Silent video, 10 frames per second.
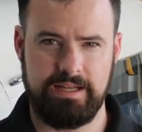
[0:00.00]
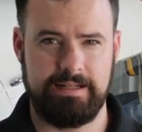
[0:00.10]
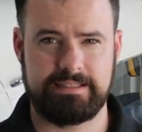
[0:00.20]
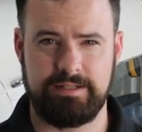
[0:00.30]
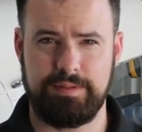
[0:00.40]

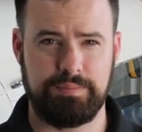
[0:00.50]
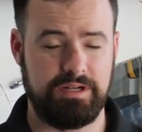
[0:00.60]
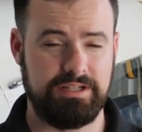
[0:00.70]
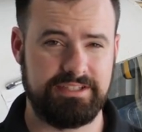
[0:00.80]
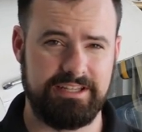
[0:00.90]
It's gonna be a
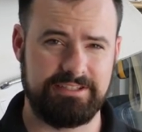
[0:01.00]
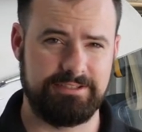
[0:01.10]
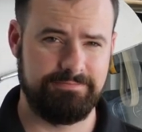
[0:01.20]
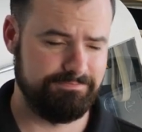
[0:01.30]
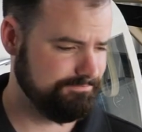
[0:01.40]
process.
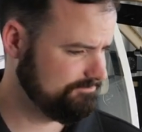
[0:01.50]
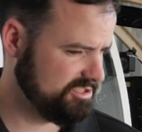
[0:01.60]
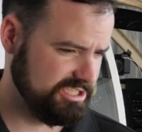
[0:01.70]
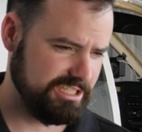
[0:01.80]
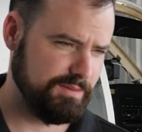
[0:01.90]

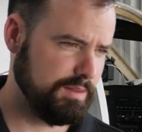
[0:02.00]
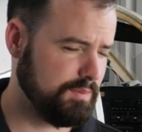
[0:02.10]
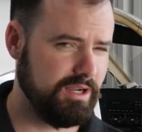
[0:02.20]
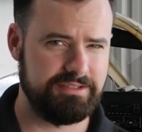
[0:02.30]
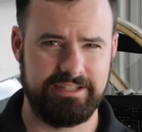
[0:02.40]
It's just gonna be a
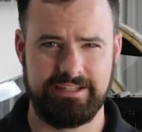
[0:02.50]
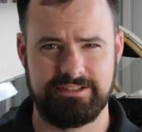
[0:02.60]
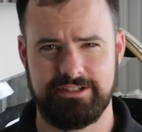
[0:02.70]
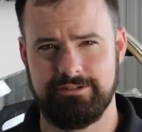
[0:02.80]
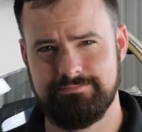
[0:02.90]
process,
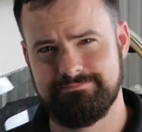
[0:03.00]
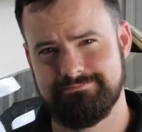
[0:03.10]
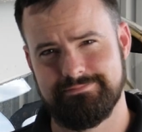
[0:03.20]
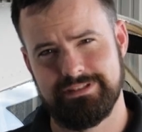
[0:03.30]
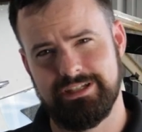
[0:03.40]
so
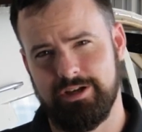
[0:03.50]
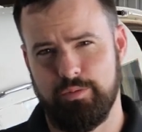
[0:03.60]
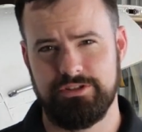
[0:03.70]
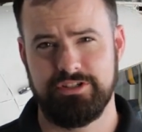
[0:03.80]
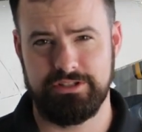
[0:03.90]

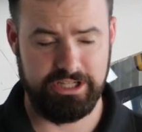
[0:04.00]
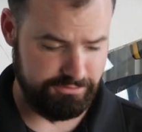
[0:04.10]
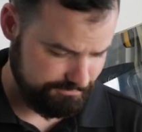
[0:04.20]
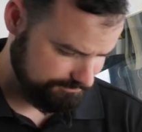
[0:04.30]
we'll do it though.